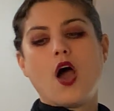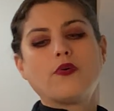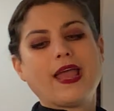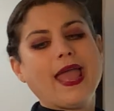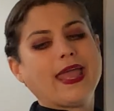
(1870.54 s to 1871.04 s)

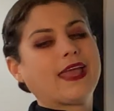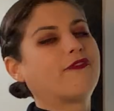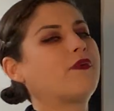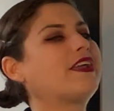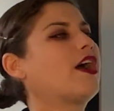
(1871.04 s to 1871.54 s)
Okay,
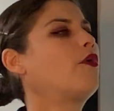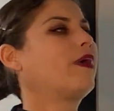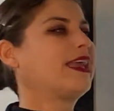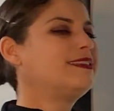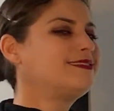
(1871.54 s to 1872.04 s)
if we
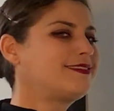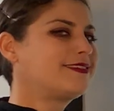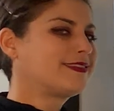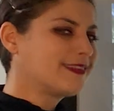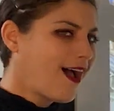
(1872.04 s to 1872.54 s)
go
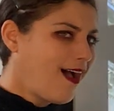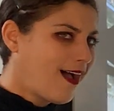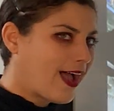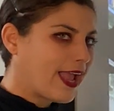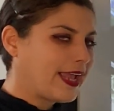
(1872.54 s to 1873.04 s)

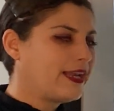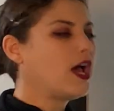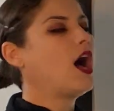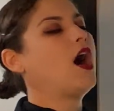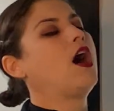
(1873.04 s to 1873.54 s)

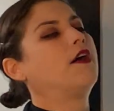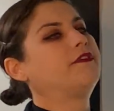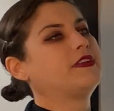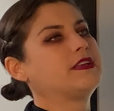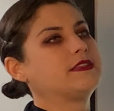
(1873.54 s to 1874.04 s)
inside
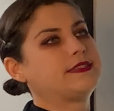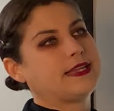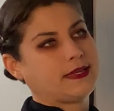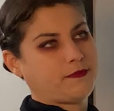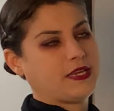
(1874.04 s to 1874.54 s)
of
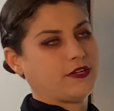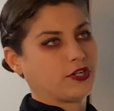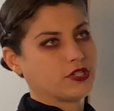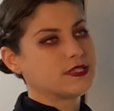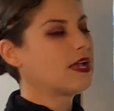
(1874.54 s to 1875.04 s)
St.
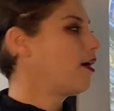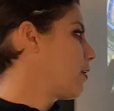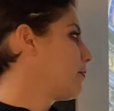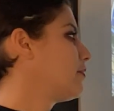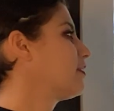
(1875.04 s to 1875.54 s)
Peter's,
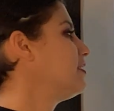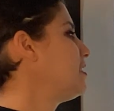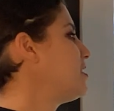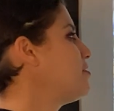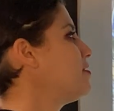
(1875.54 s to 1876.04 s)
we will
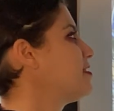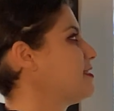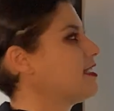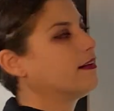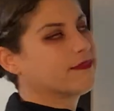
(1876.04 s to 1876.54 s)
continue to
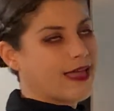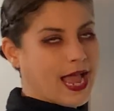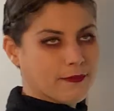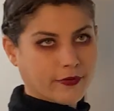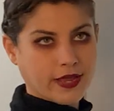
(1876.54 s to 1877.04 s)
see
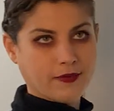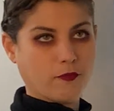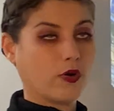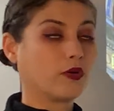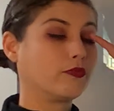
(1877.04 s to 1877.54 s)

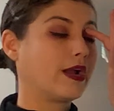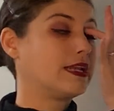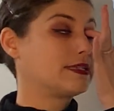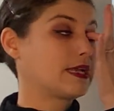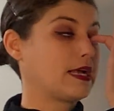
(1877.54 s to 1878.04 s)
elaborate, more
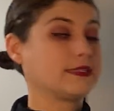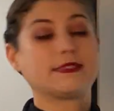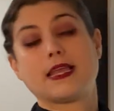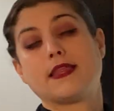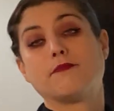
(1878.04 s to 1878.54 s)

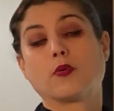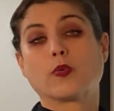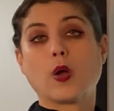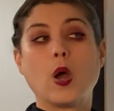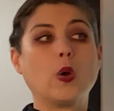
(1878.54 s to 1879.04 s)
Renaissance and
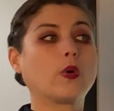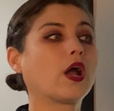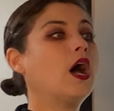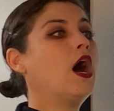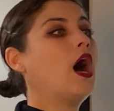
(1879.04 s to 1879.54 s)

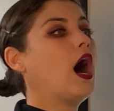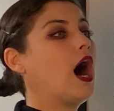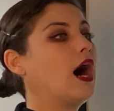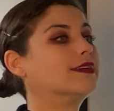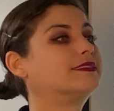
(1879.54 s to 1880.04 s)
Baroque
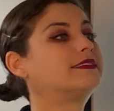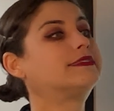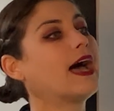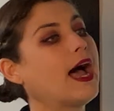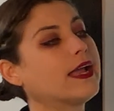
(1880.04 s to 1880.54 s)
uh,
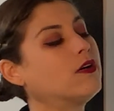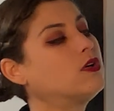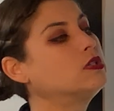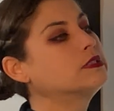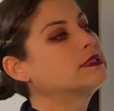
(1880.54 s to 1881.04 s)

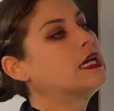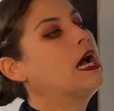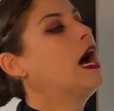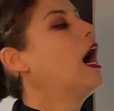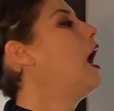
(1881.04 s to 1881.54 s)
styles
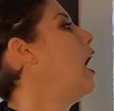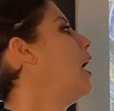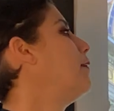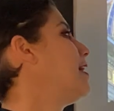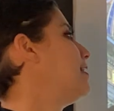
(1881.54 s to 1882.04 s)

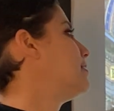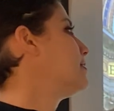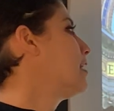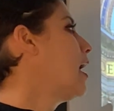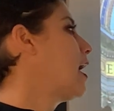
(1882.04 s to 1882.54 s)
um, and
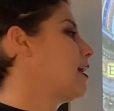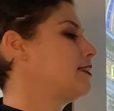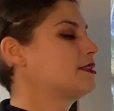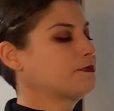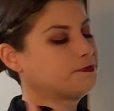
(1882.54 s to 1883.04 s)

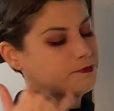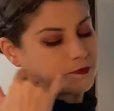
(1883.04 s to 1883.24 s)
designs.